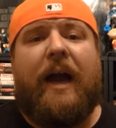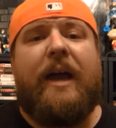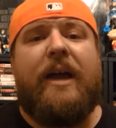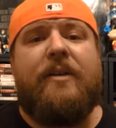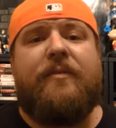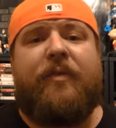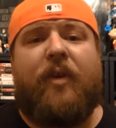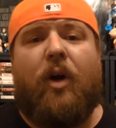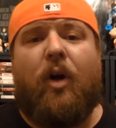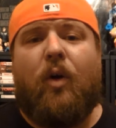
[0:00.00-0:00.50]
I
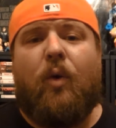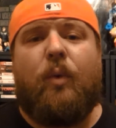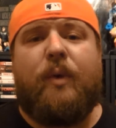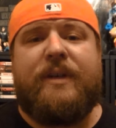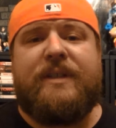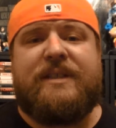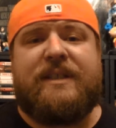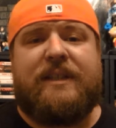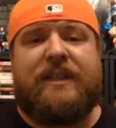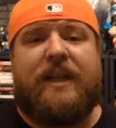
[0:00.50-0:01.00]
have
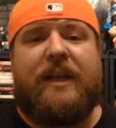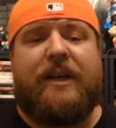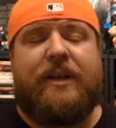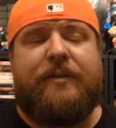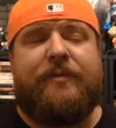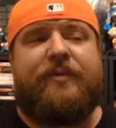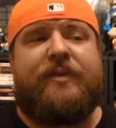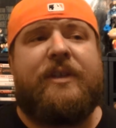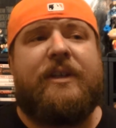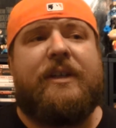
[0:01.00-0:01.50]
always
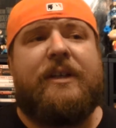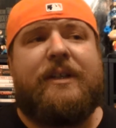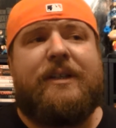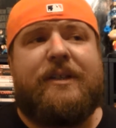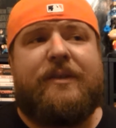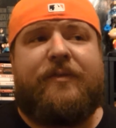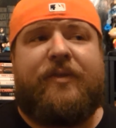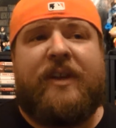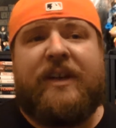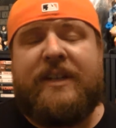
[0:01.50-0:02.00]
loved the
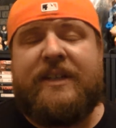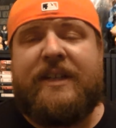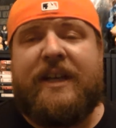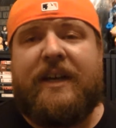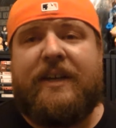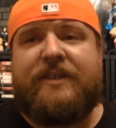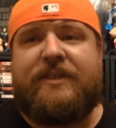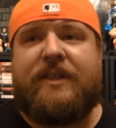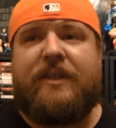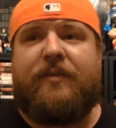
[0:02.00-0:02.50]

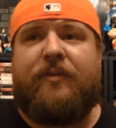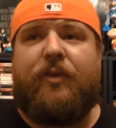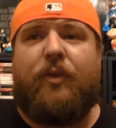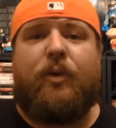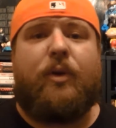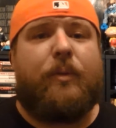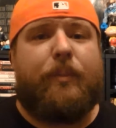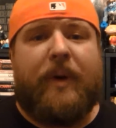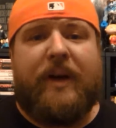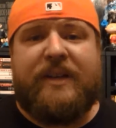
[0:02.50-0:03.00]
Fantastic
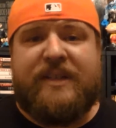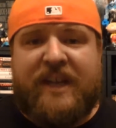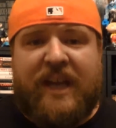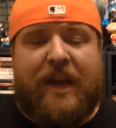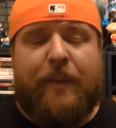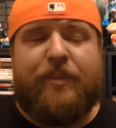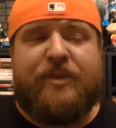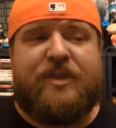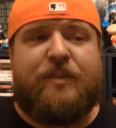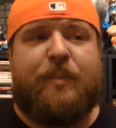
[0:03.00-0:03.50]
Four. My
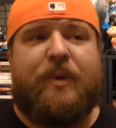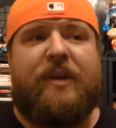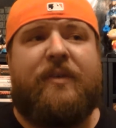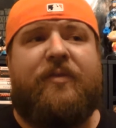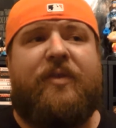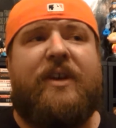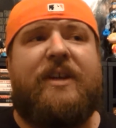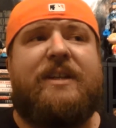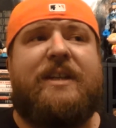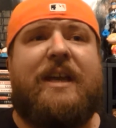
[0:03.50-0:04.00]
dad was a big
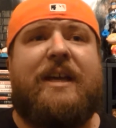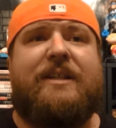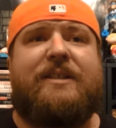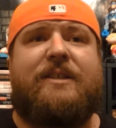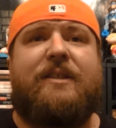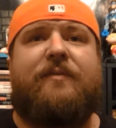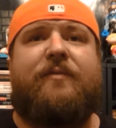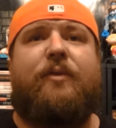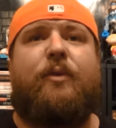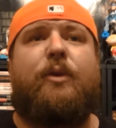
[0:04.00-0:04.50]

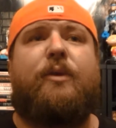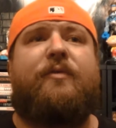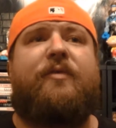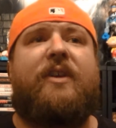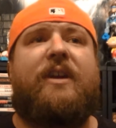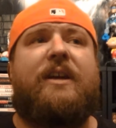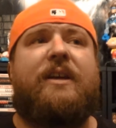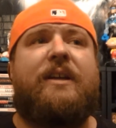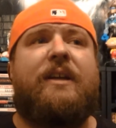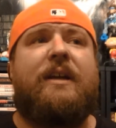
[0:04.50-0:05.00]
Fantastic Four
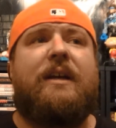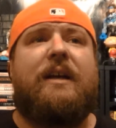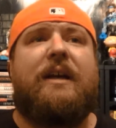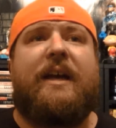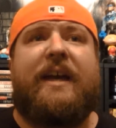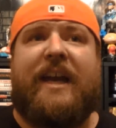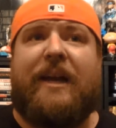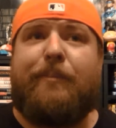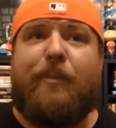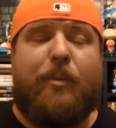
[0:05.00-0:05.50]
fan,
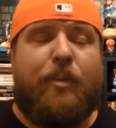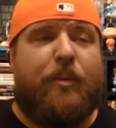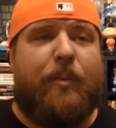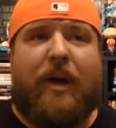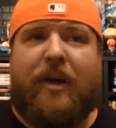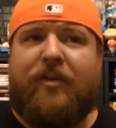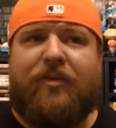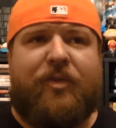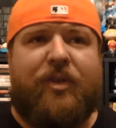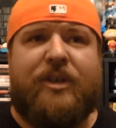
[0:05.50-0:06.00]
and I remember
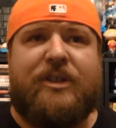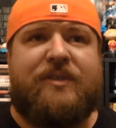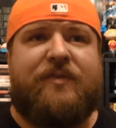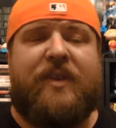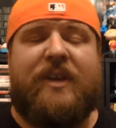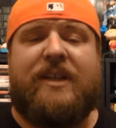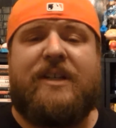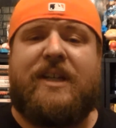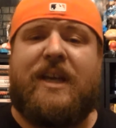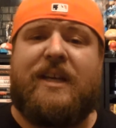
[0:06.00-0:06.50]
my first
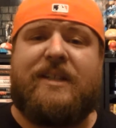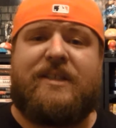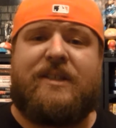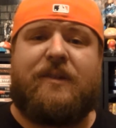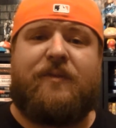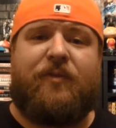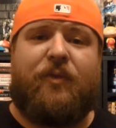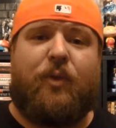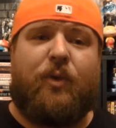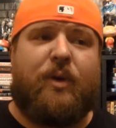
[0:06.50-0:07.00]
Fantastic
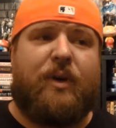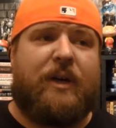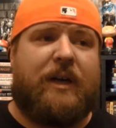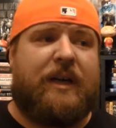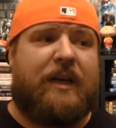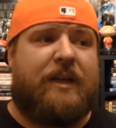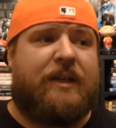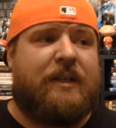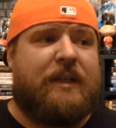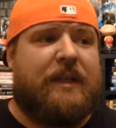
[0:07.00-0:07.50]
Four
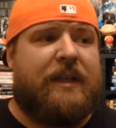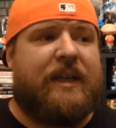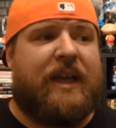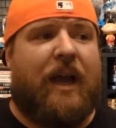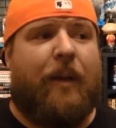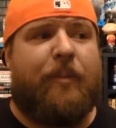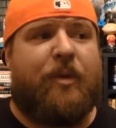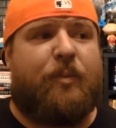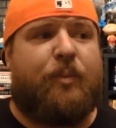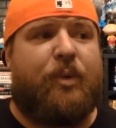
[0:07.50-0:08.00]
uh,
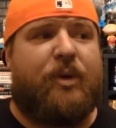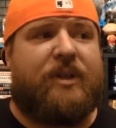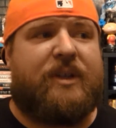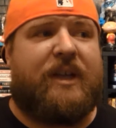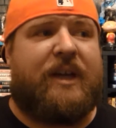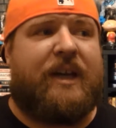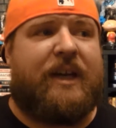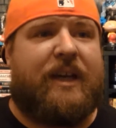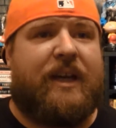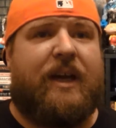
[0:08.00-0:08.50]
comic book
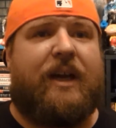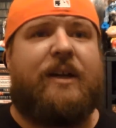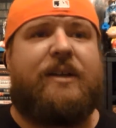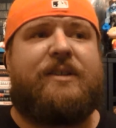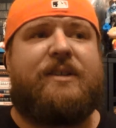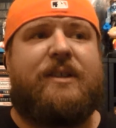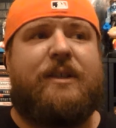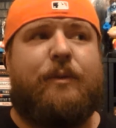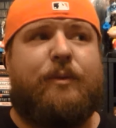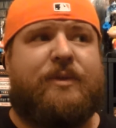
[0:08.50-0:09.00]
that I got.
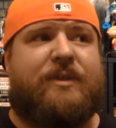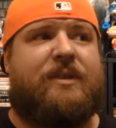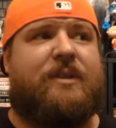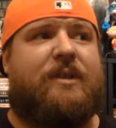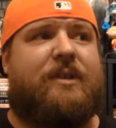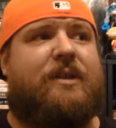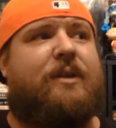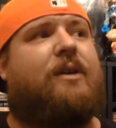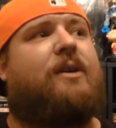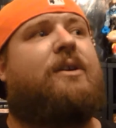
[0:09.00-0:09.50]
Uh, it was uh,
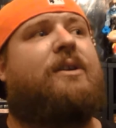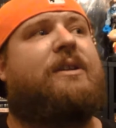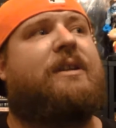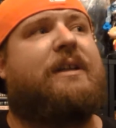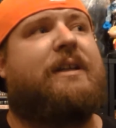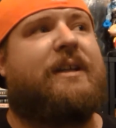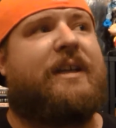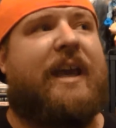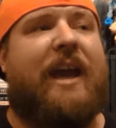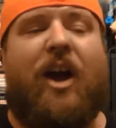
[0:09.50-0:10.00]
called uh,